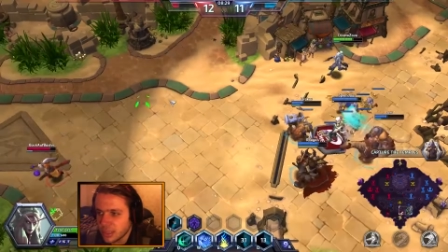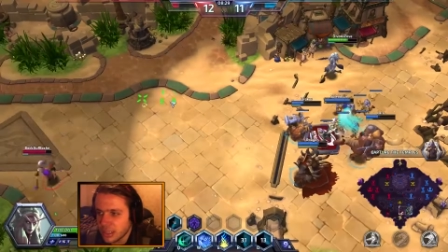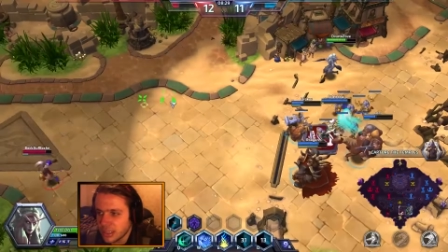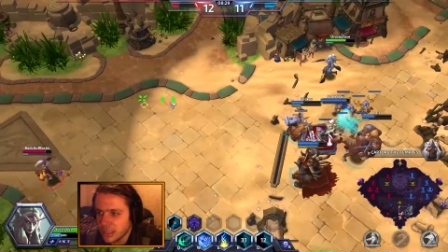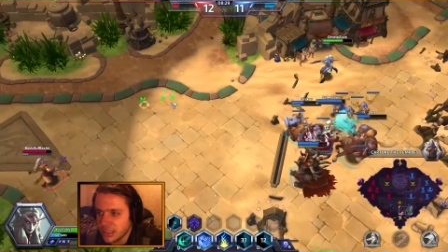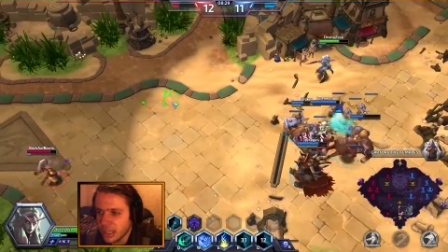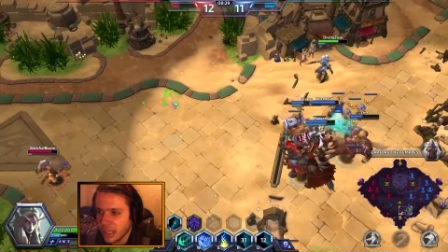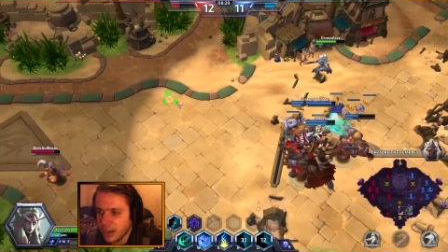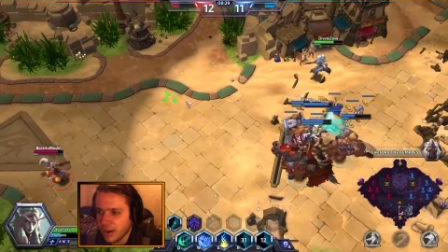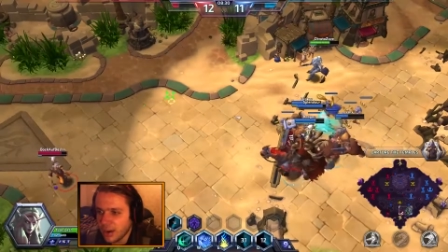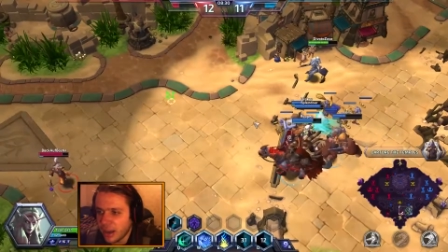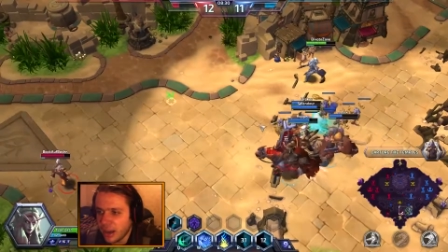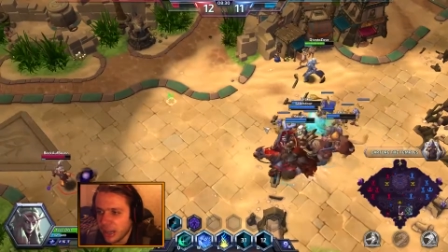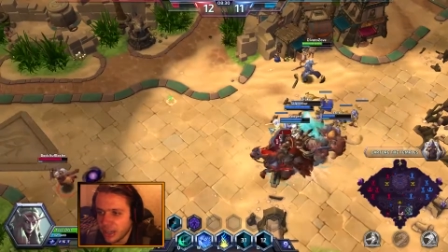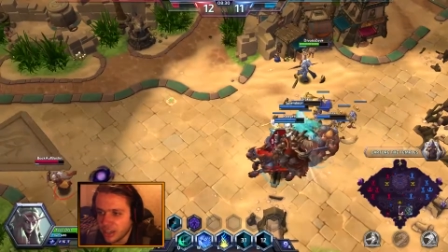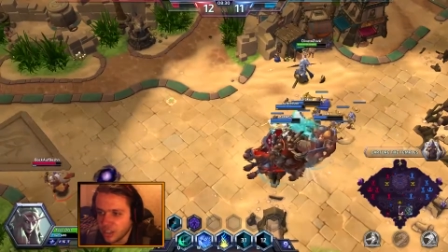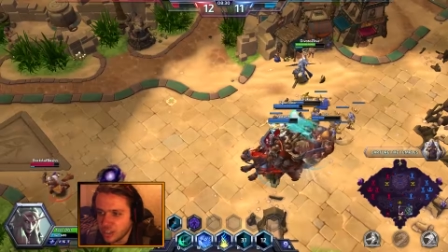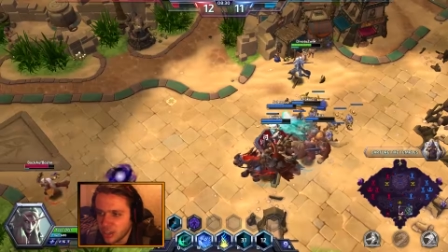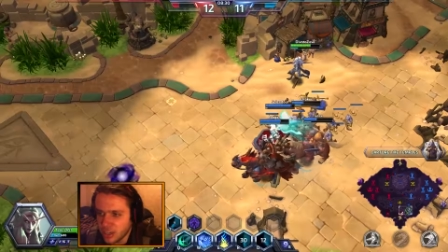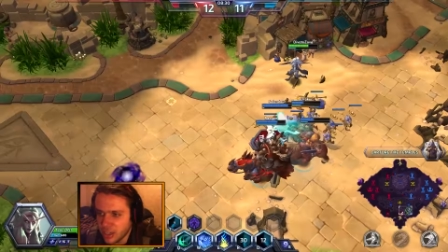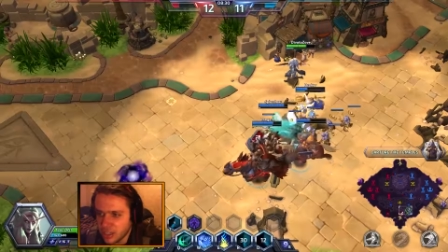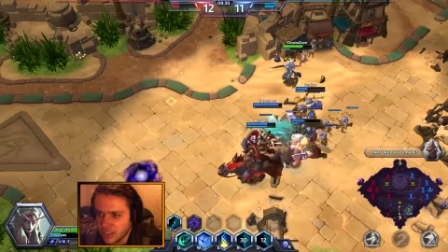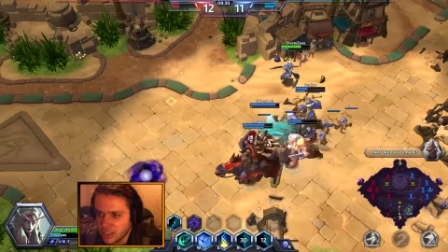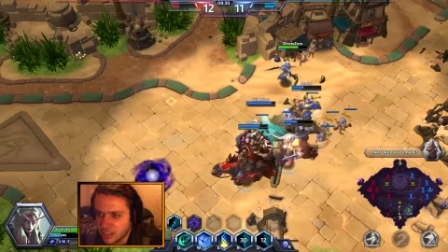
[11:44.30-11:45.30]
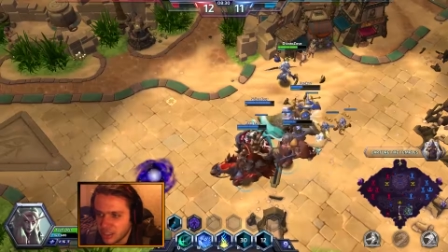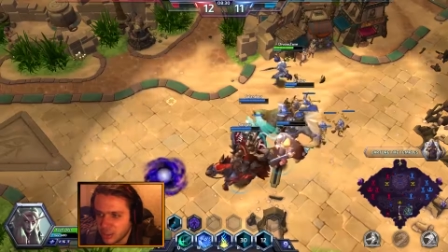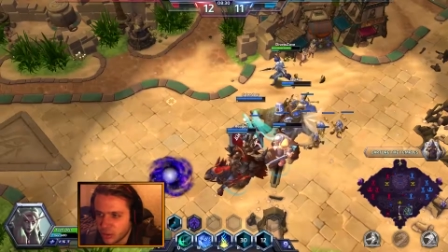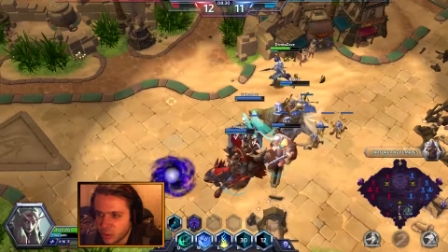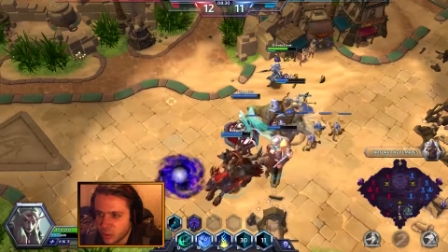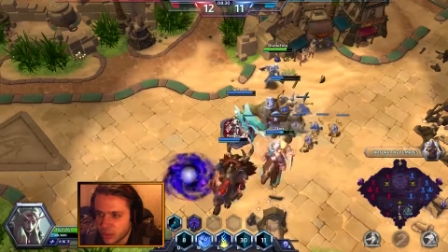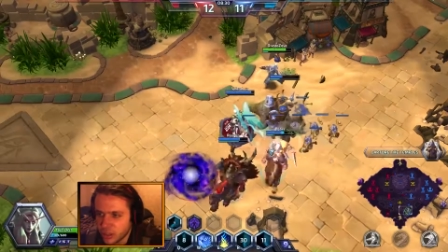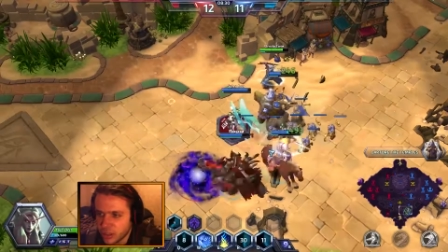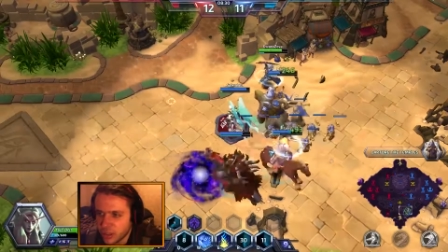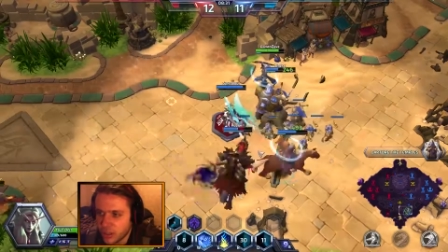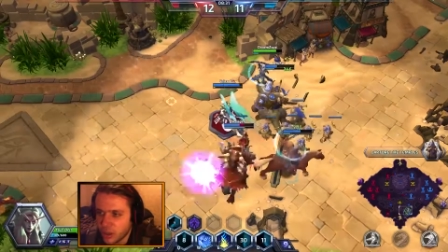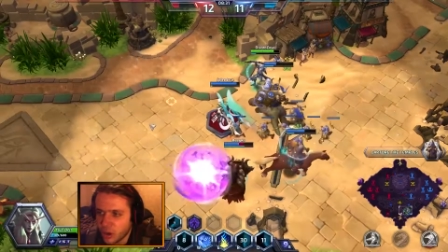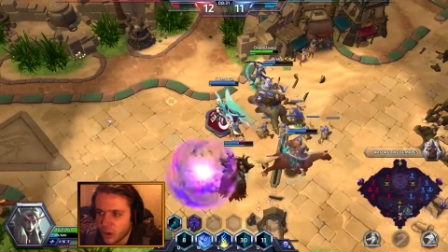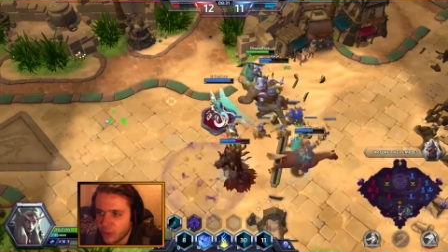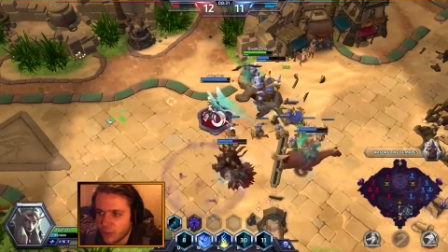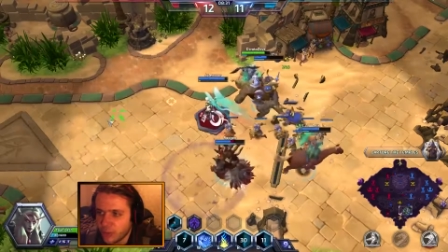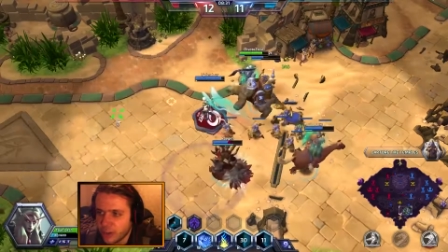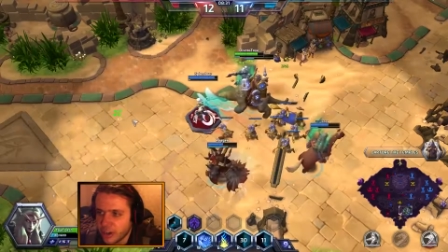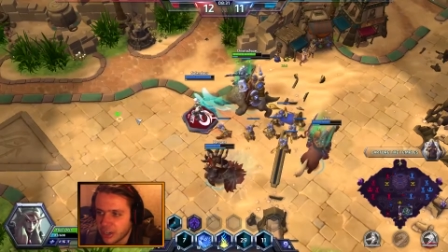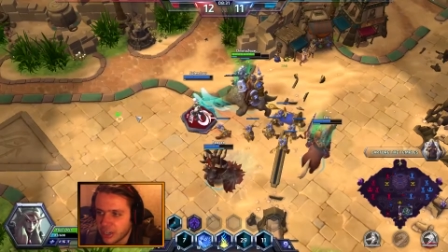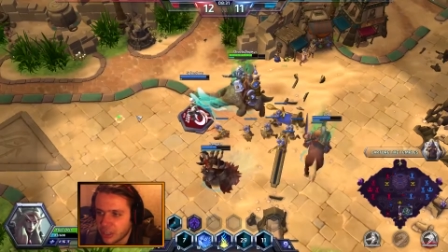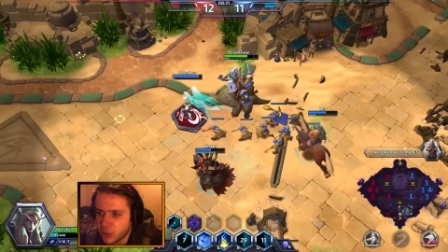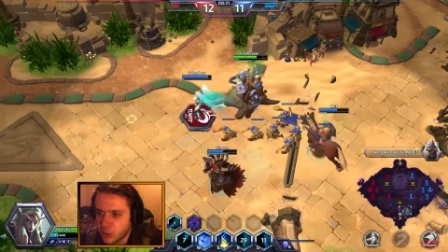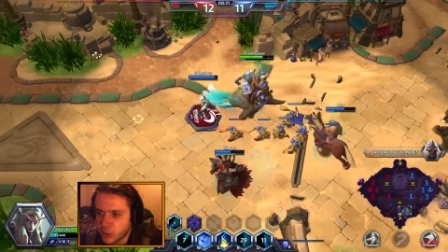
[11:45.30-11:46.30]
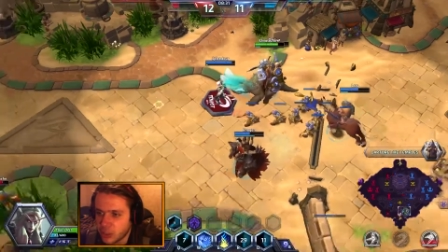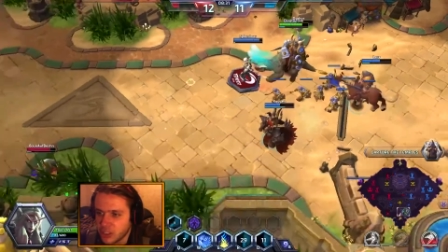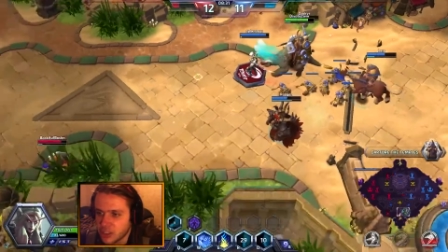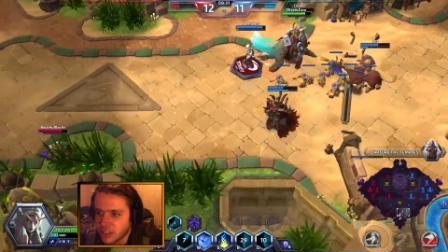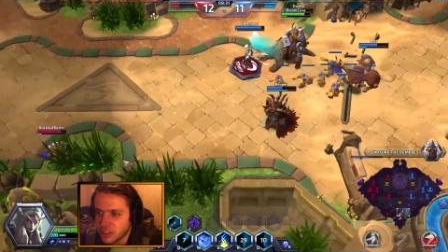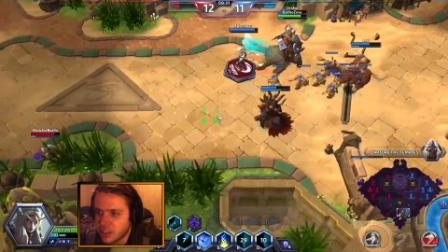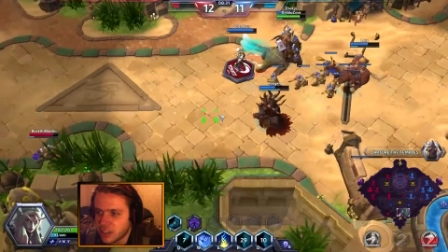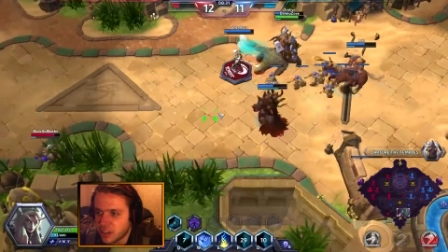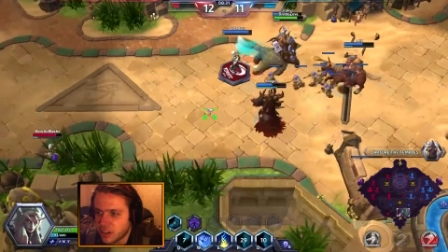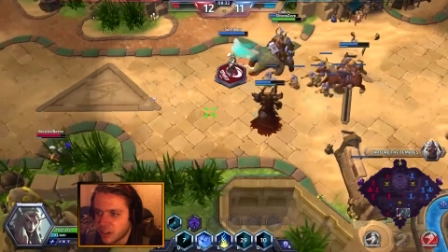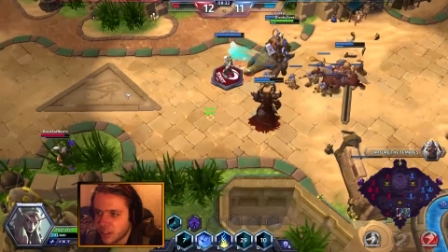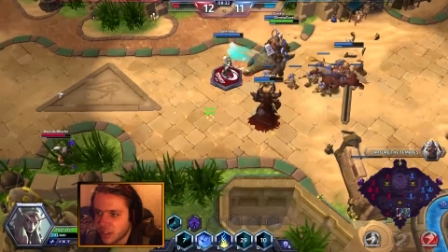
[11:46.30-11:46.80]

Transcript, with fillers: Now, actually, I think we go very greedy here